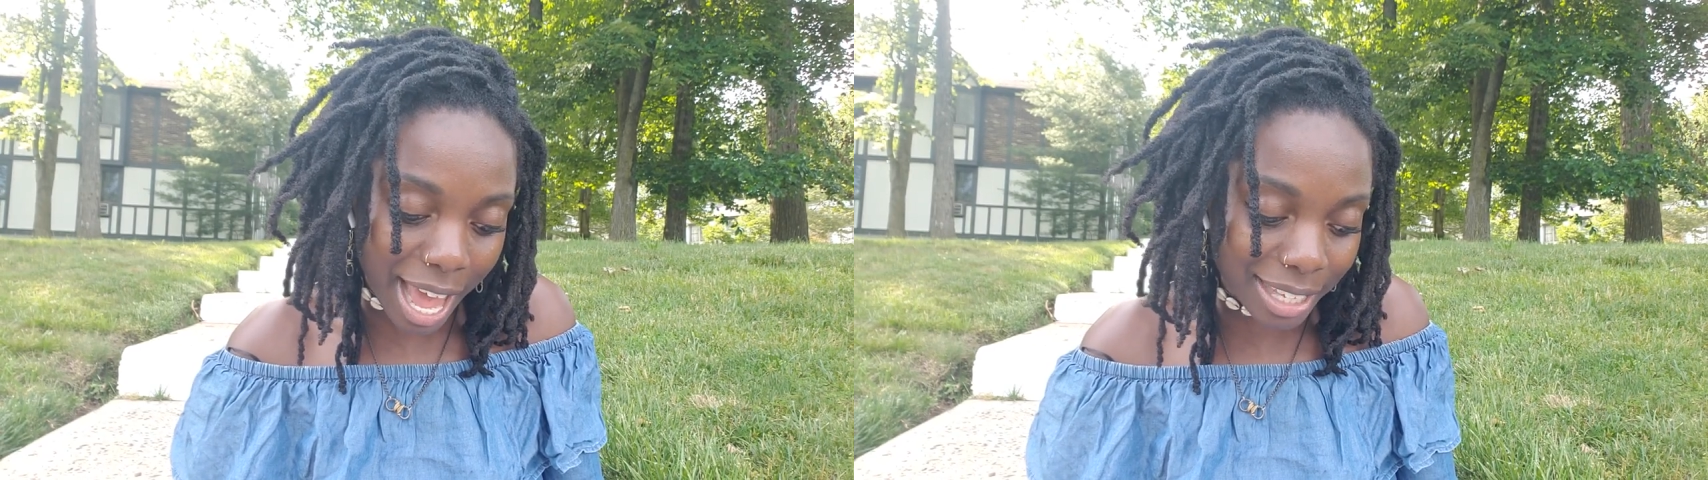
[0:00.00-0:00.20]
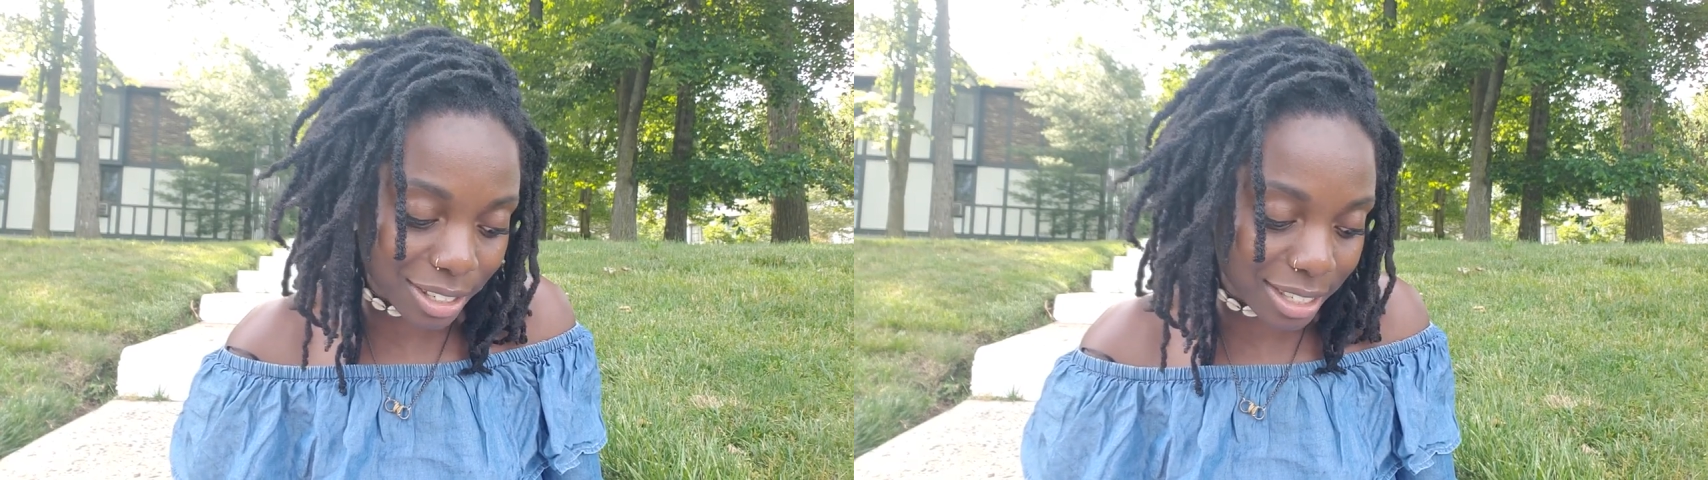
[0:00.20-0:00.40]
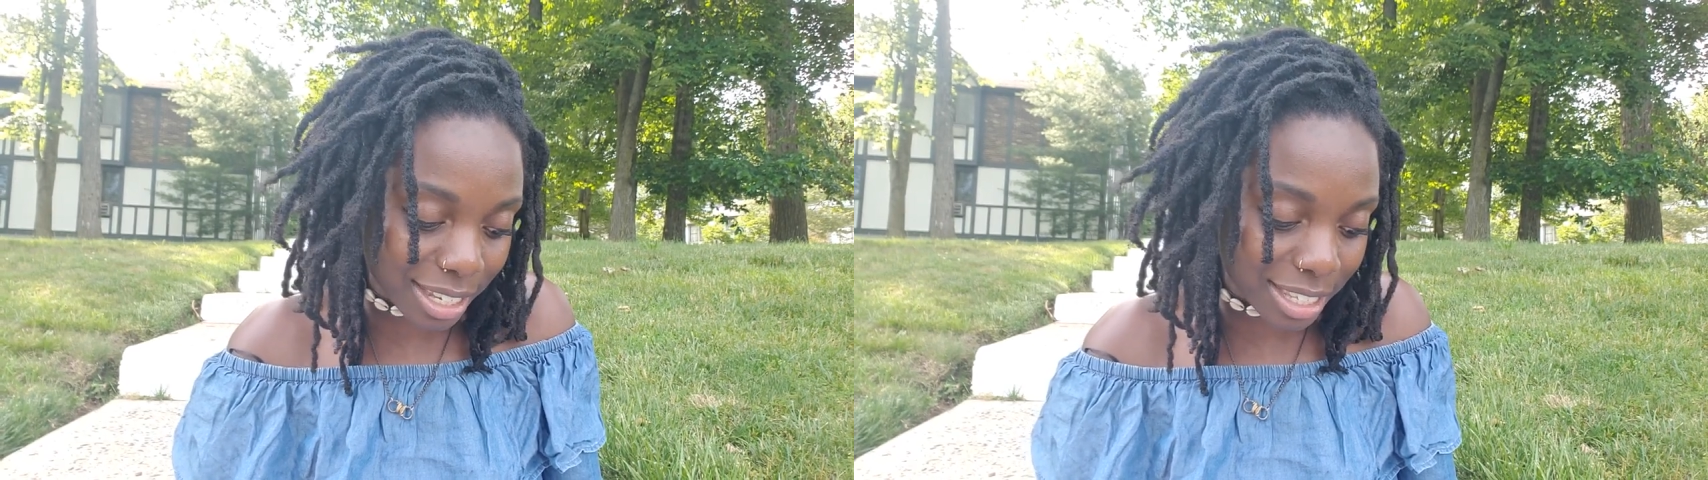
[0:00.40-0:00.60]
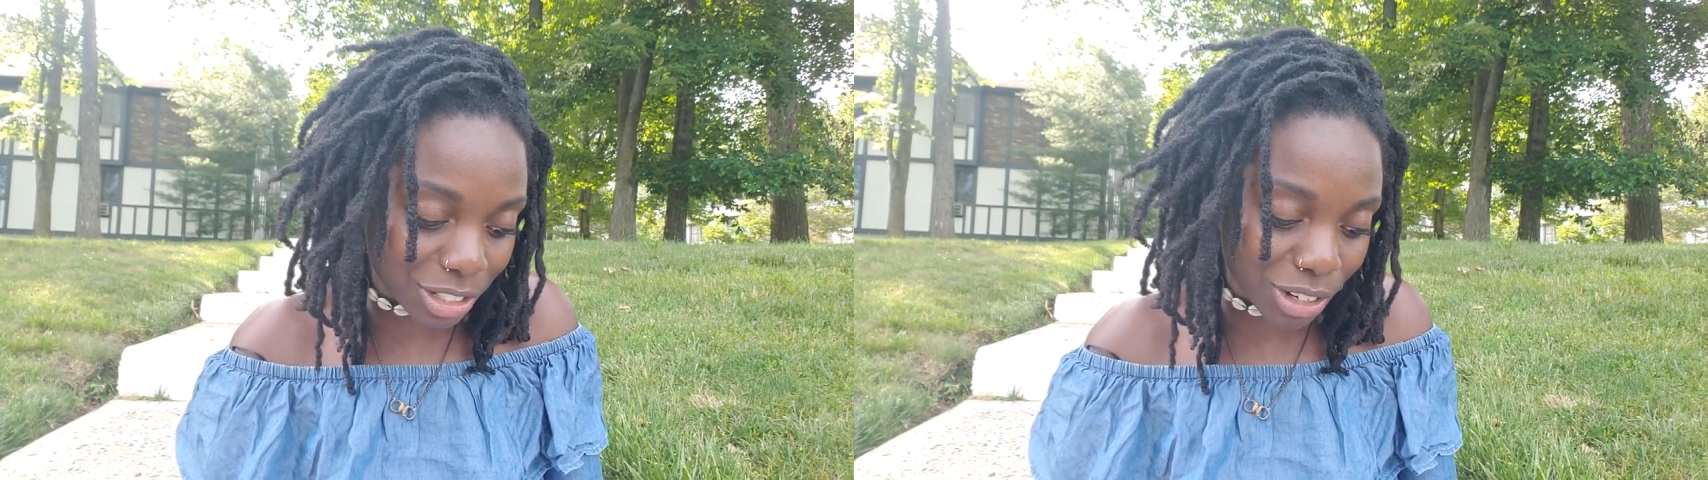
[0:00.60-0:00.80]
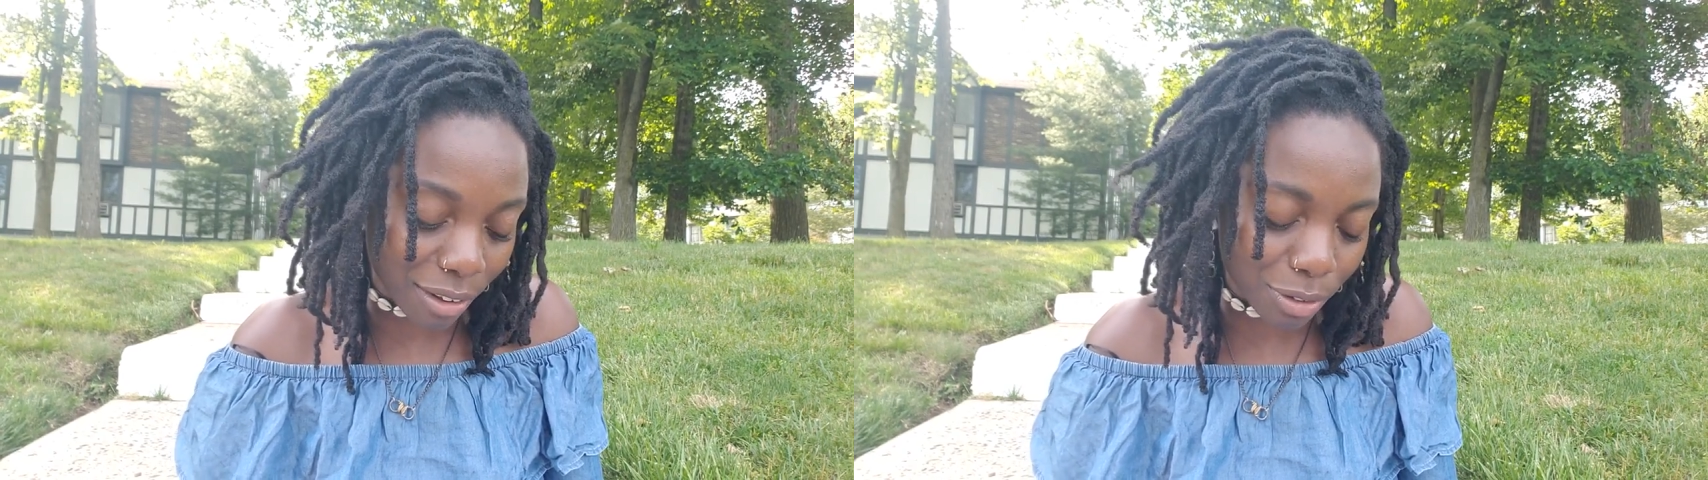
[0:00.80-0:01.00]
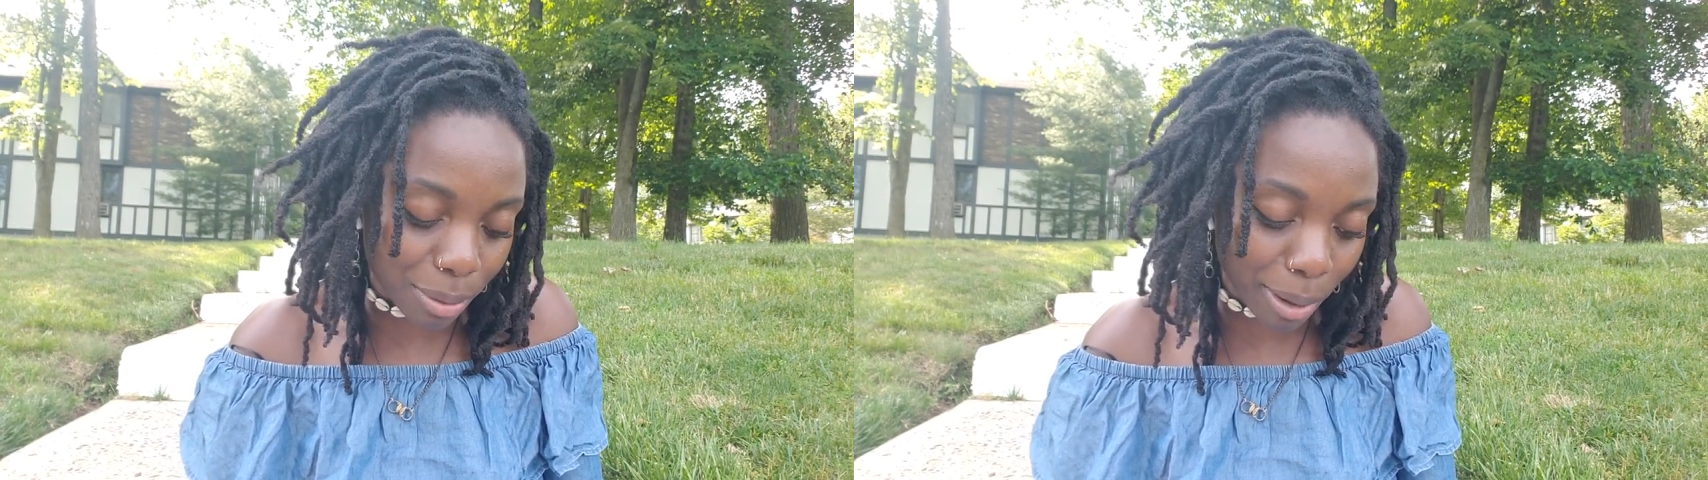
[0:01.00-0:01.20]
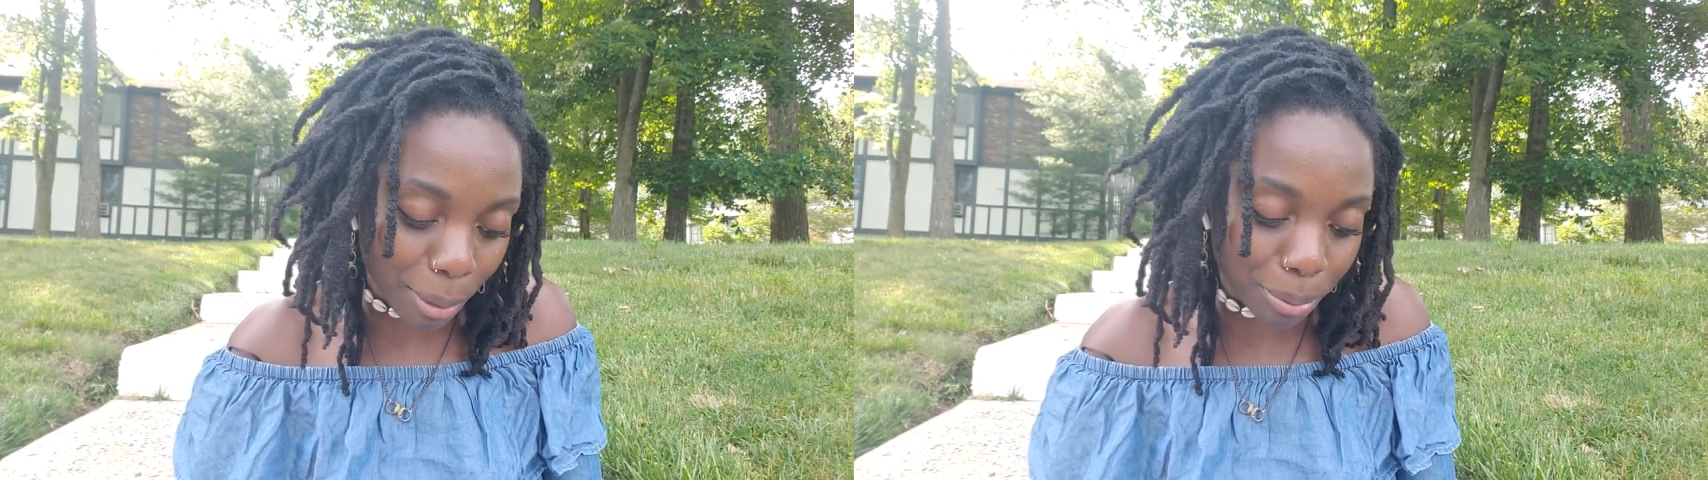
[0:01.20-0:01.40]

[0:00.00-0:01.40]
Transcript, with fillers: Azotus and traveled about